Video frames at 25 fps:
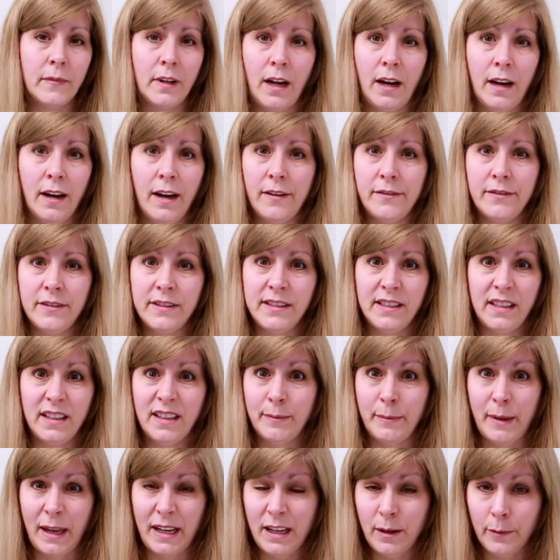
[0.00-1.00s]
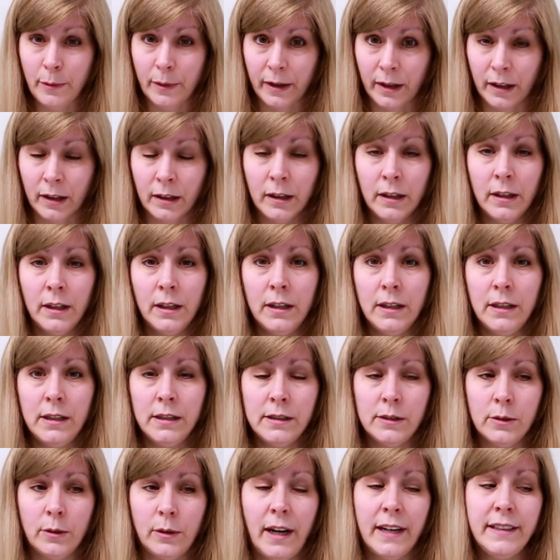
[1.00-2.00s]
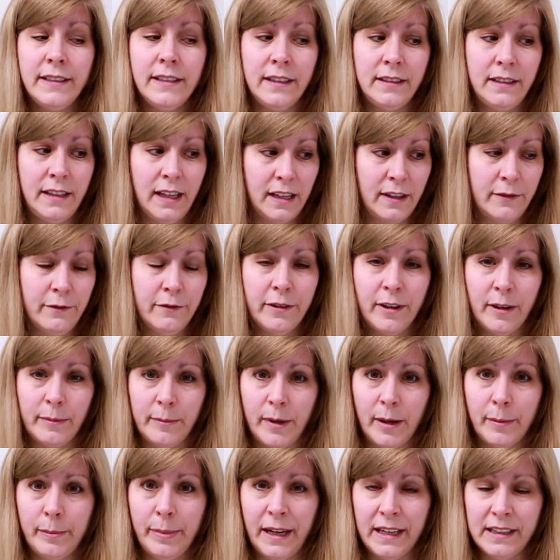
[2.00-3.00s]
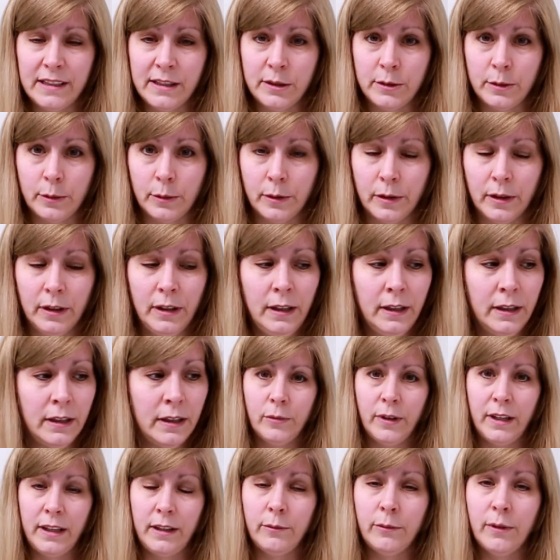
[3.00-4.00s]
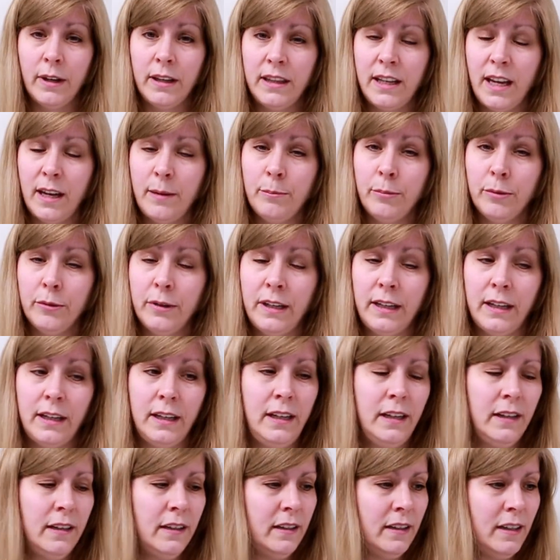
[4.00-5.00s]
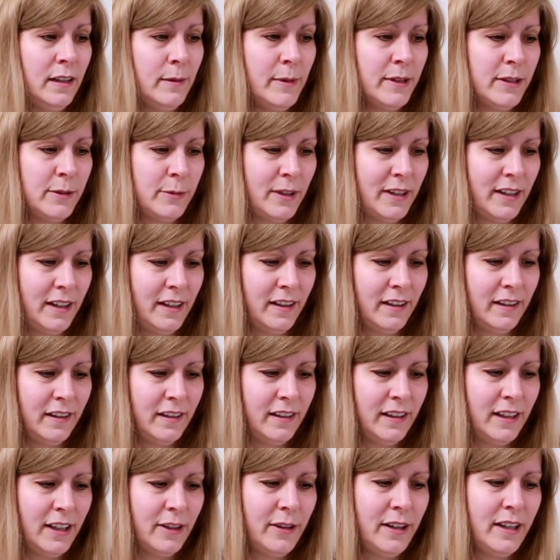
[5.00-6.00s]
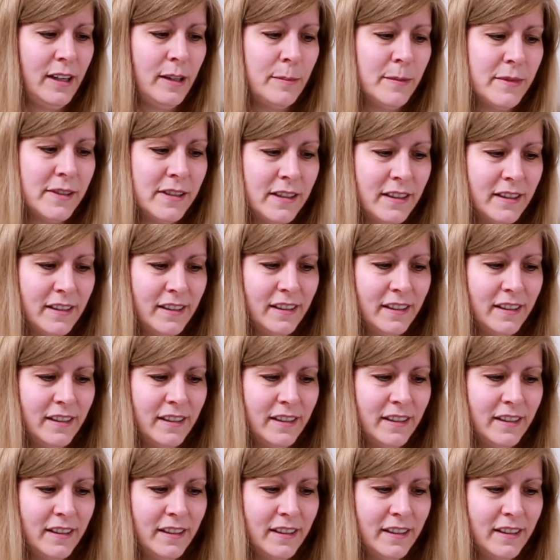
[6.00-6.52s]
I haven't seen them anywhere. So I did get him from a pet store. When they breed, come on sweetie, here he comes.